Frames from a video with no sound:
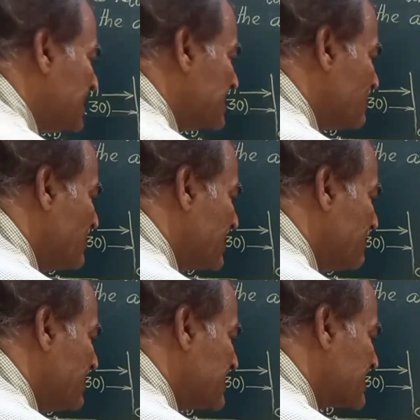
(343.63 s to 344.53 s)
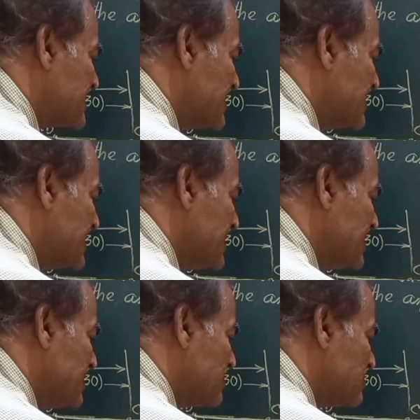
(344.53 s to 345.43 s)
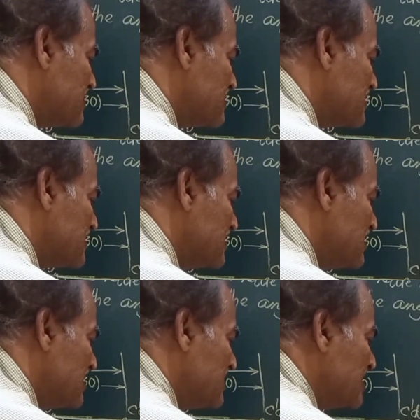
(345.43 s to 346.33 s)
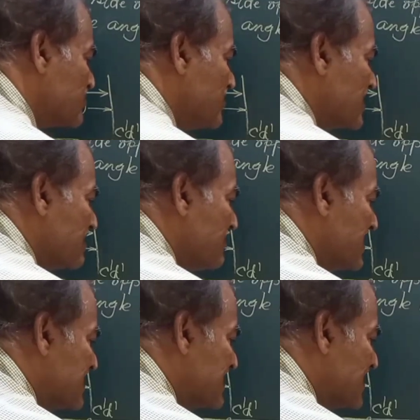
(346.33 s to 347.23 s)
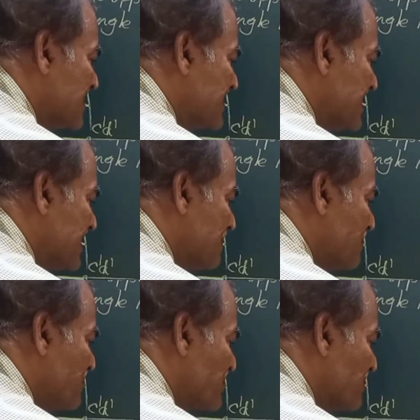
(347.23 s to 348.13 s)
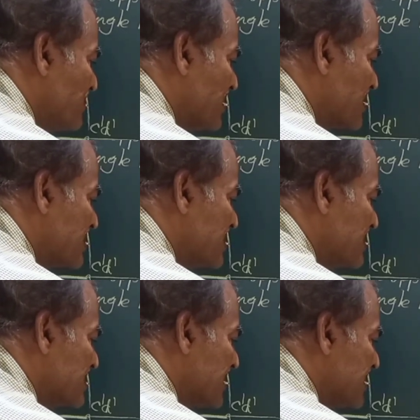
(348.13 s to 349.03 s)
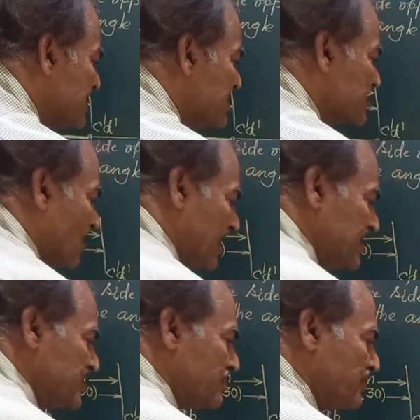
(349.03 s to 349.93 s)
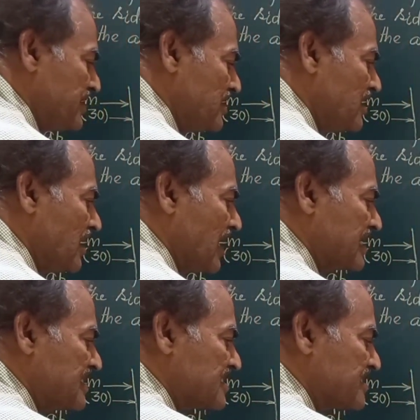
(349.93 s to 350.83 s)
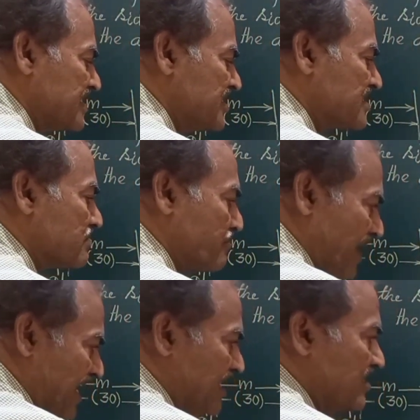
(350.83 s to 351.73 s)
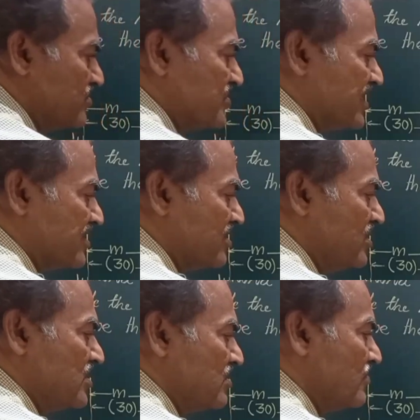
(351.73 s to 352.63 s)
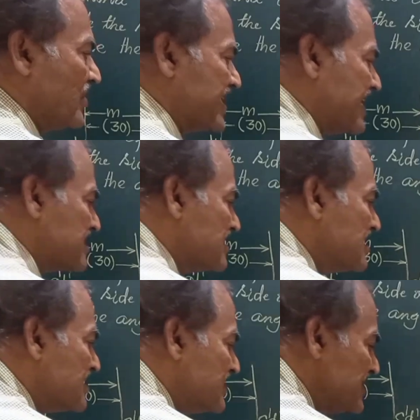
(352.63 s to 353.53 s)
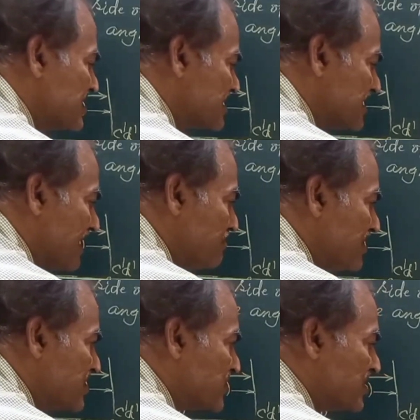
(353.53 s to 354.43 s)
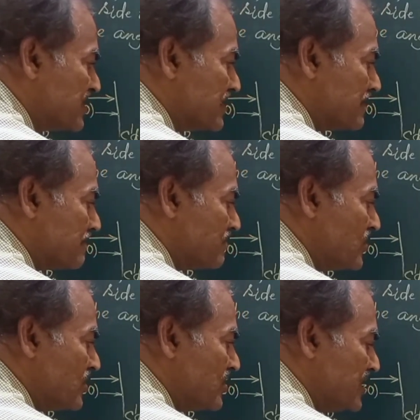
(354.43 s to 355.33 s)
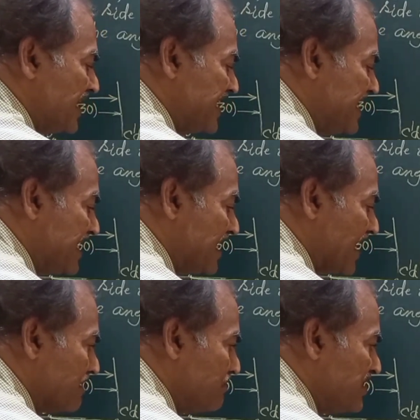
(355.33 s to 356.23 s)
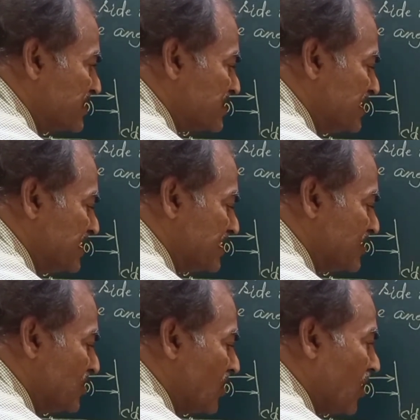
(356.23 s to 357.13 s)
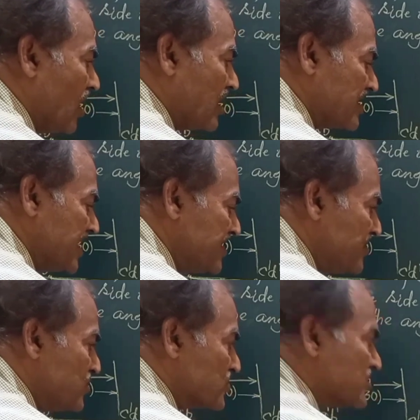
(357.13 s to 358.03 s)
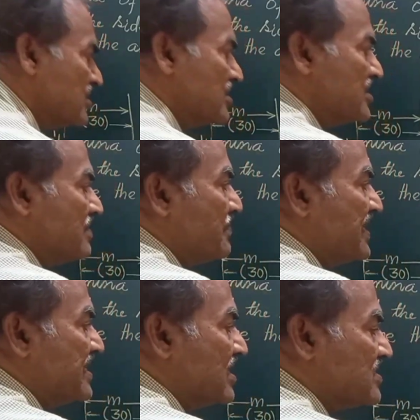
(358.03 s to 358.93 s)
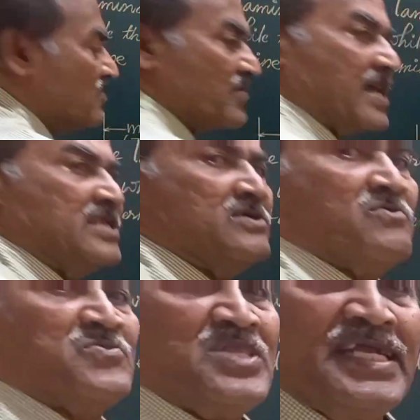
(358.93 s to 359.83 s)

length will remain 30, this will remain 30 because this edge is on HP and this edge is parallel to that. Whereas this dimension AD and BC are reduced depending on the value of